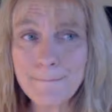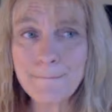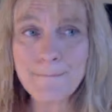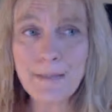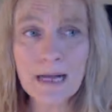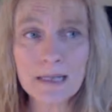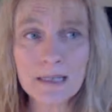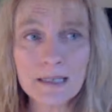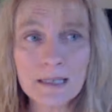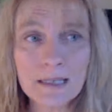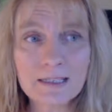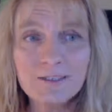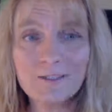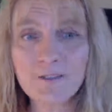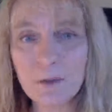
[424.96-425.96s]
back
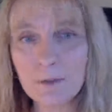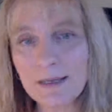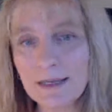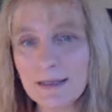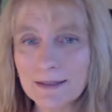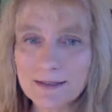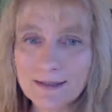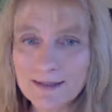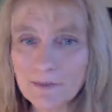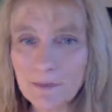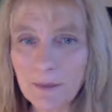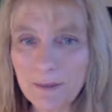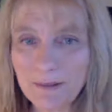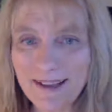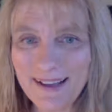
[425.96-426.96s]
in a few minutes.
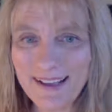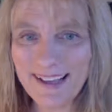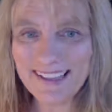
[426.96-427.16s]
Bye.